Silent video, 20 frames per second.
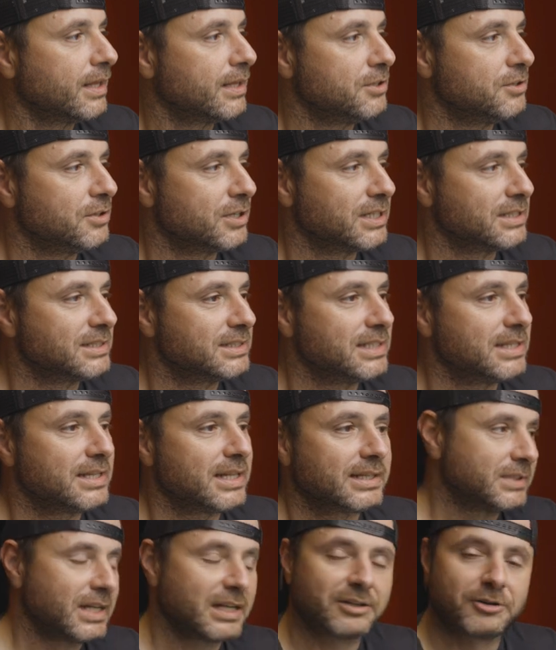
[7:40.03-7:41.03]
you can see
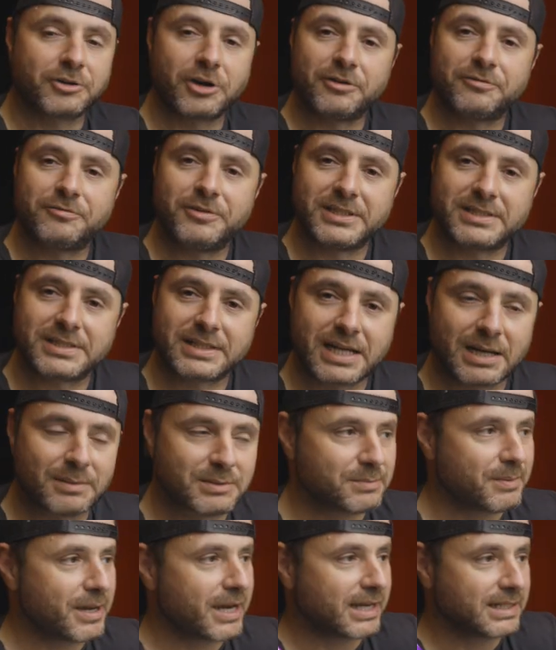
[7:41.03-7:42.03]
that that grow feature
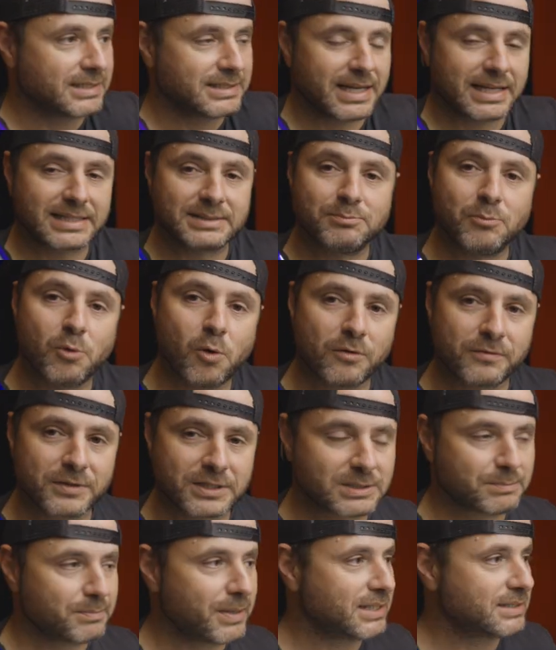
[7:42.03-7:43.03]
comes back and takes more of
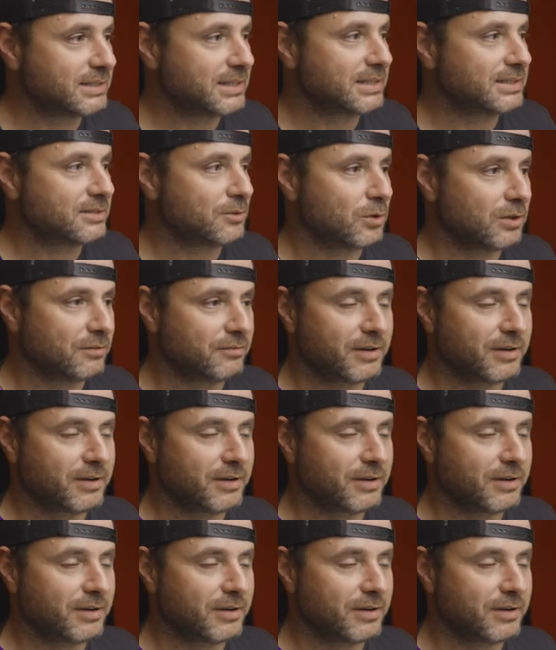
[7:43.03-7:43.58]
the space that's all